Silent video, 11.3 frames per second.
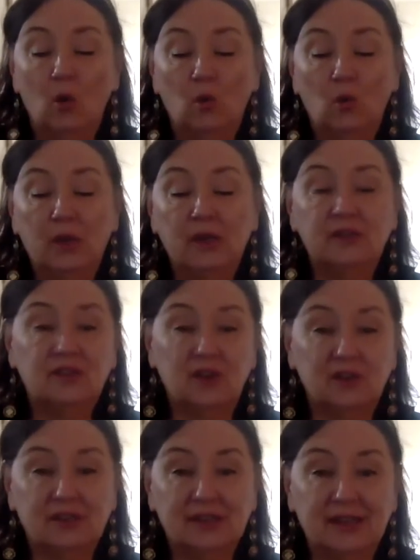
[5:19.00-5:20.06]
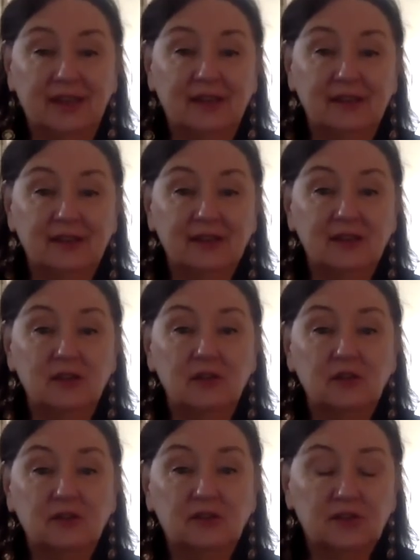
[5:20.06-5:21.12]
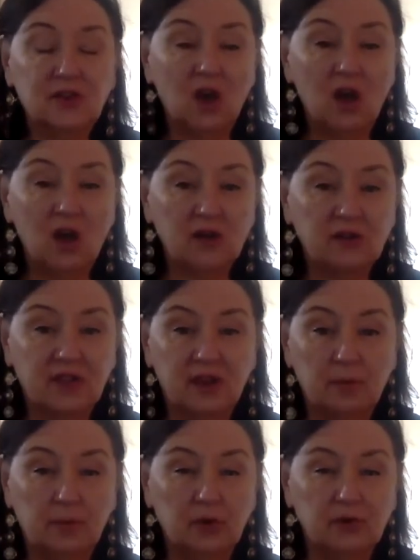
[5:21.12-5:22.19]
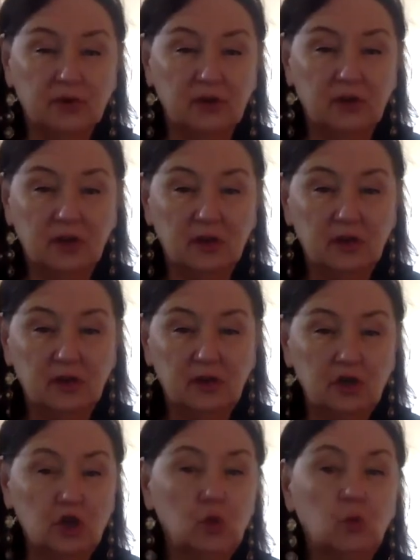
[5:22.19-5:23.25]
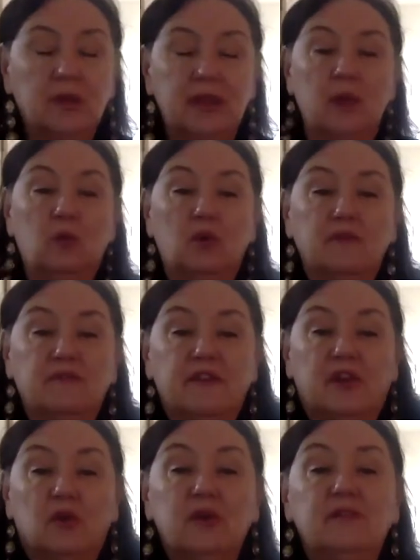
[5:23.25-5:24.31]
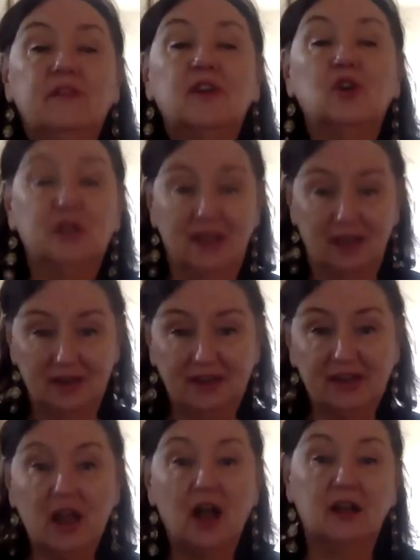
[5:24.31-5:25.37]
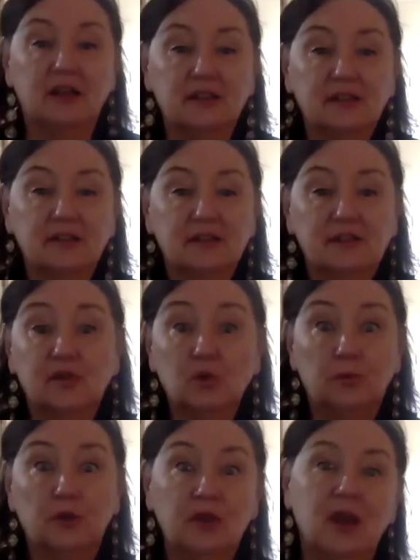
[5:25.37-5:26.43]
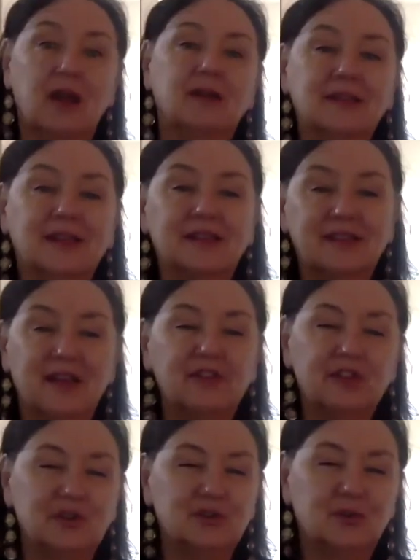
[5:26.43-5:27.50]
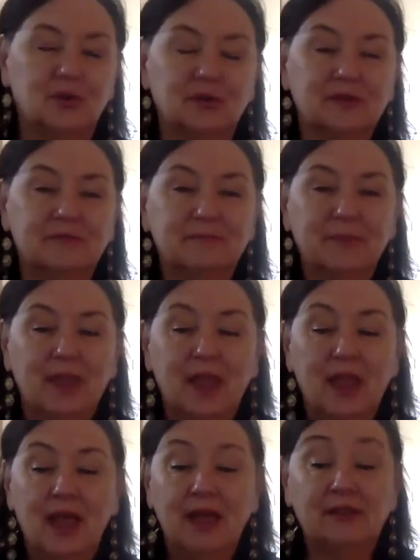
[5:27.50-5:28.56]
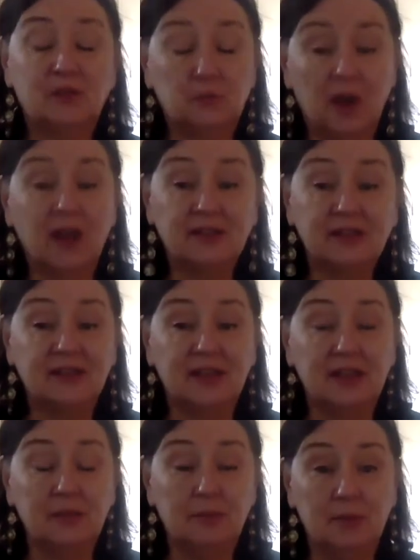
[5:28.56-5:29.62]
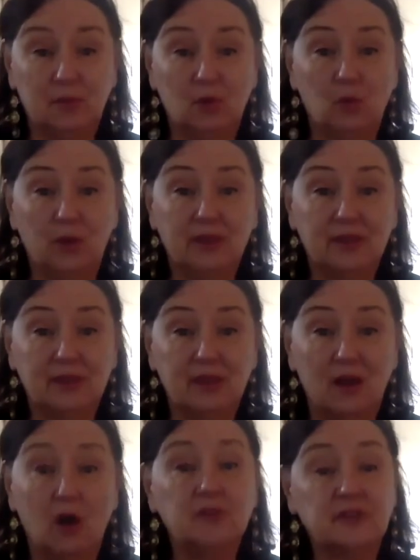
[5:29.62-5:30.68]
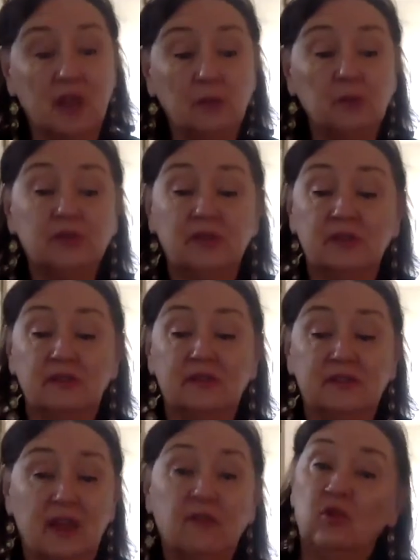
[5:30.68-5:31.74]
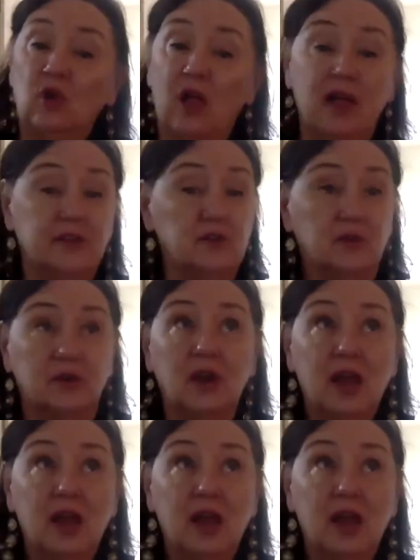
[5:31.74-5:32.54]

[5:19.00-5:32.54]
we start singing songs that a person knew when they were very, very young, super young, like 7 years old. And surprisingly, people with Alzheimer's and several other